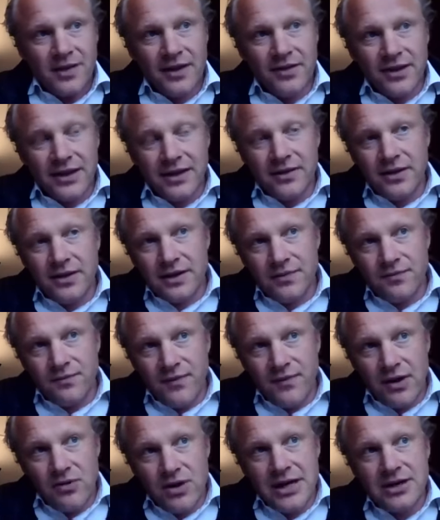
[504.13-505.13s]
The
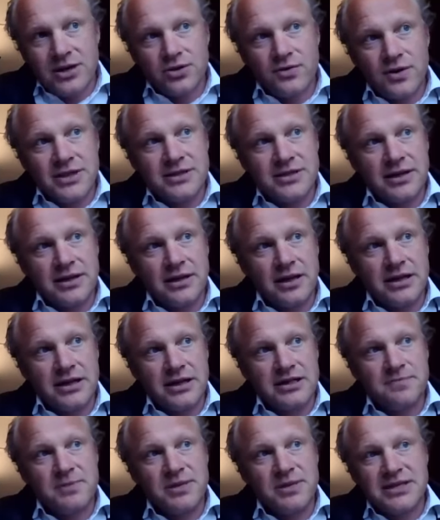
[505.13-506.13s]
very interesting and
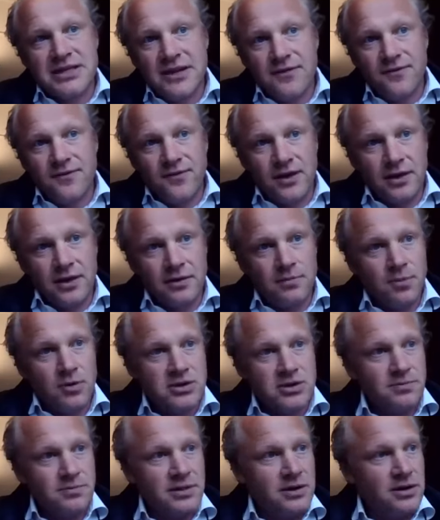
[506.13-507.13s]
specific,
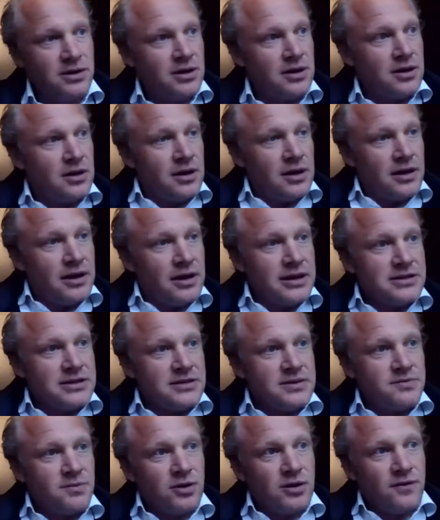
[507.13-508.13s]
possibly
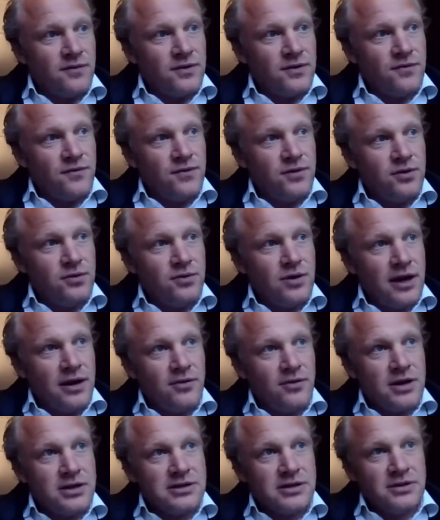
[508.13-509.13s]
it's one of the few
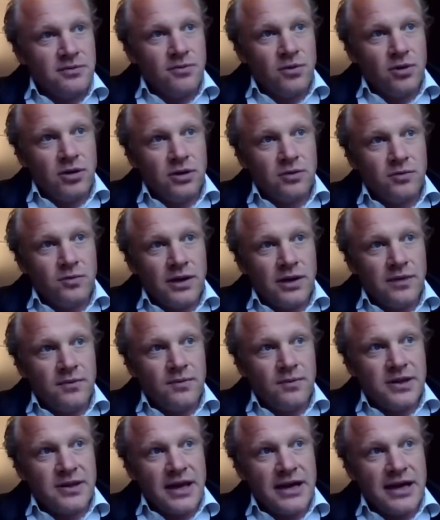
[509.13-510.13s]
areas in the world where
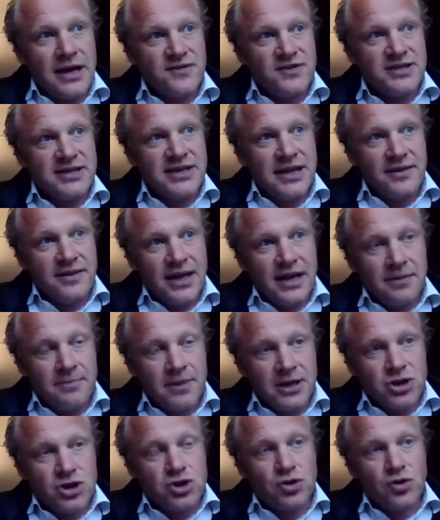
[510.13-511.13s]
that have that
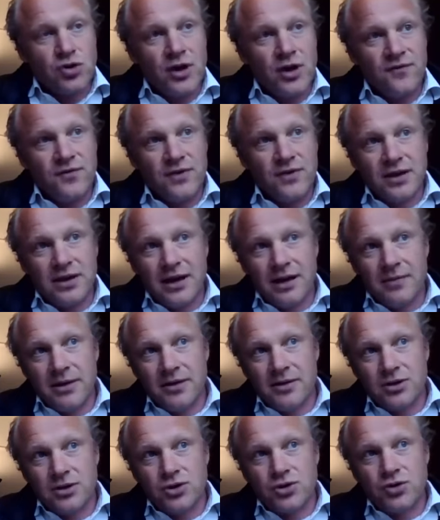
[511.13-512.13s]
much traffic. I
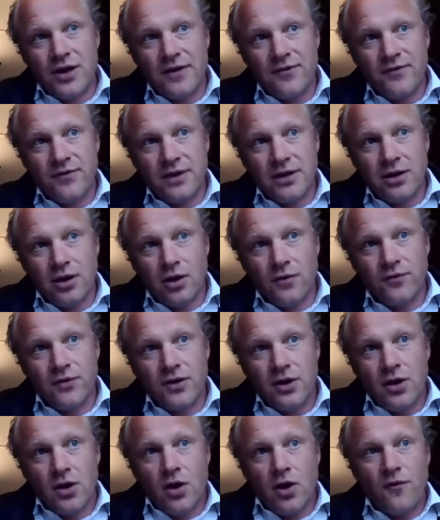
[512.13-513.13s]
mean, the traffic of
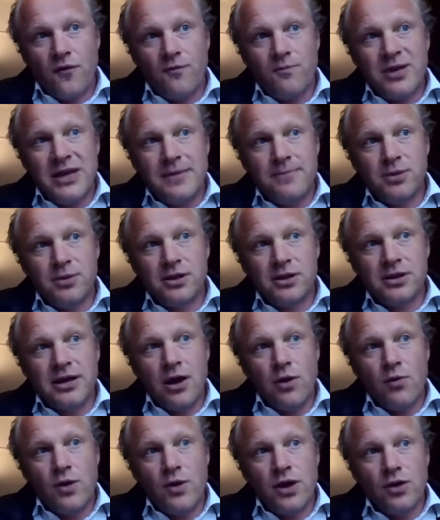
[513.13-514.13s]
people
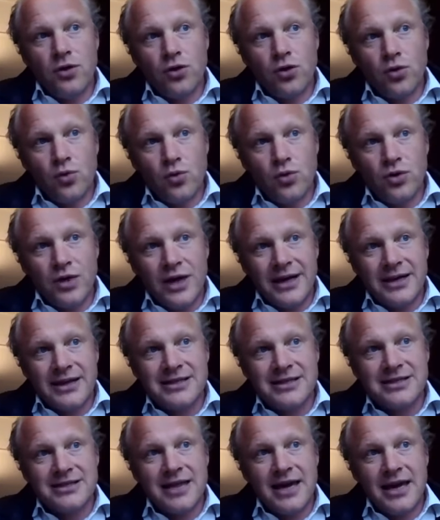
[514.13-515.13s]
going through that
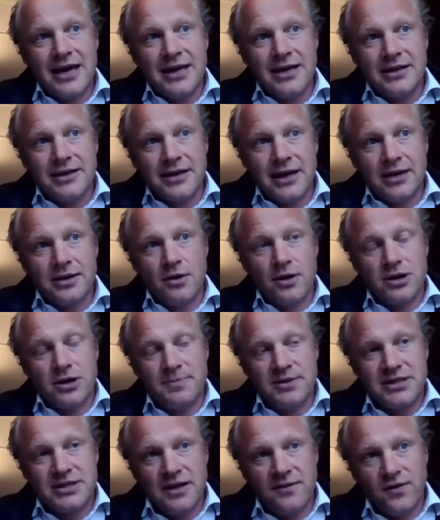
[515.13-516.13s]
estate and
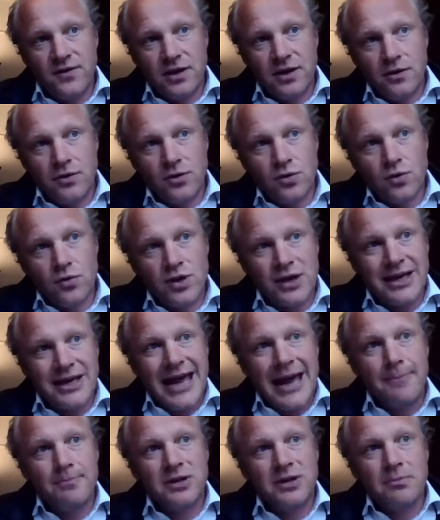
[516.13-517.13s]
specifically through the
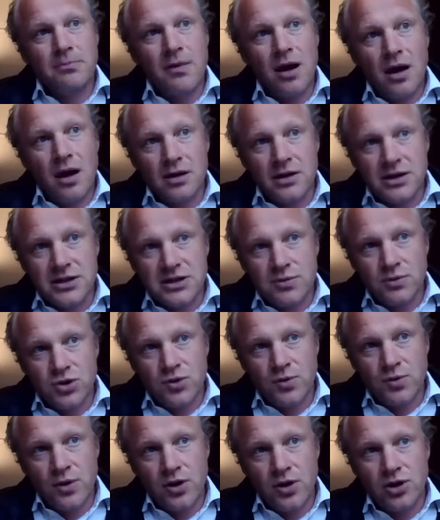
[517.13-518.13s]
Camden markets,
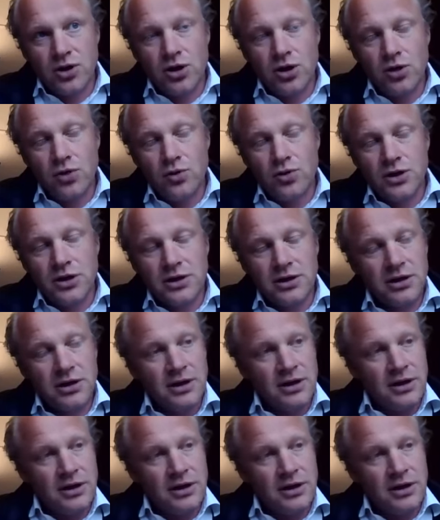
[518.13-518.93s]
which were included,